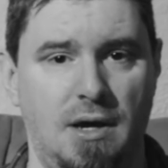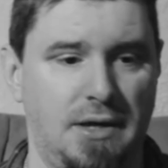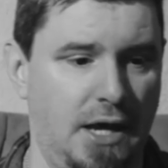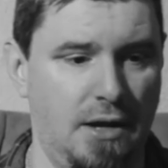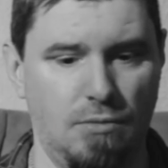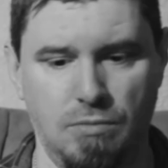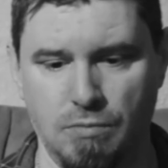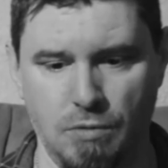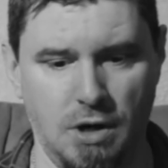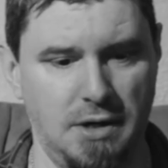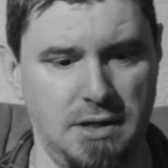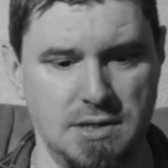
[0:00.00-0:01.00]
Again,
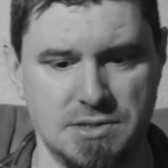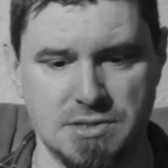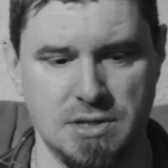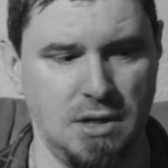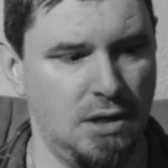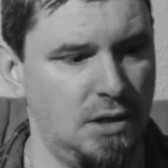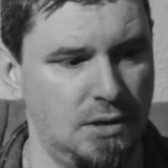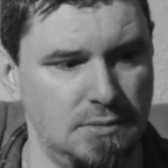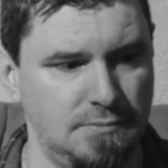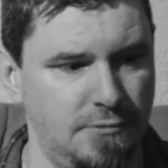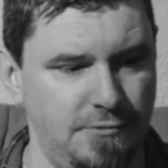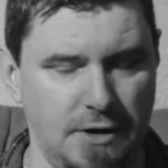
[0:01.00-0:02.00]
one is
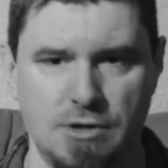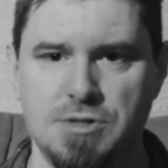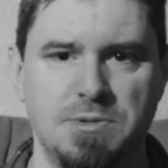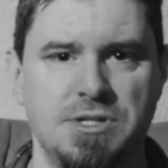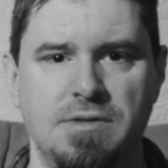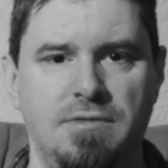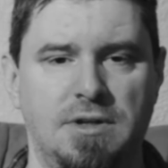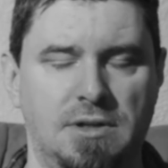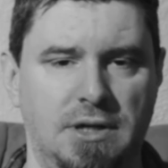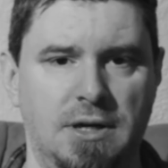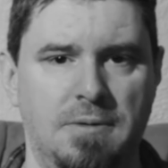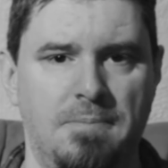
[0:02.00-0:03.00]
very
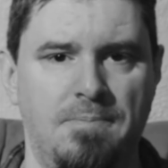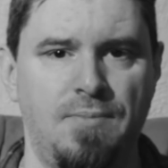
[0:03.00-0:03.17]
specifically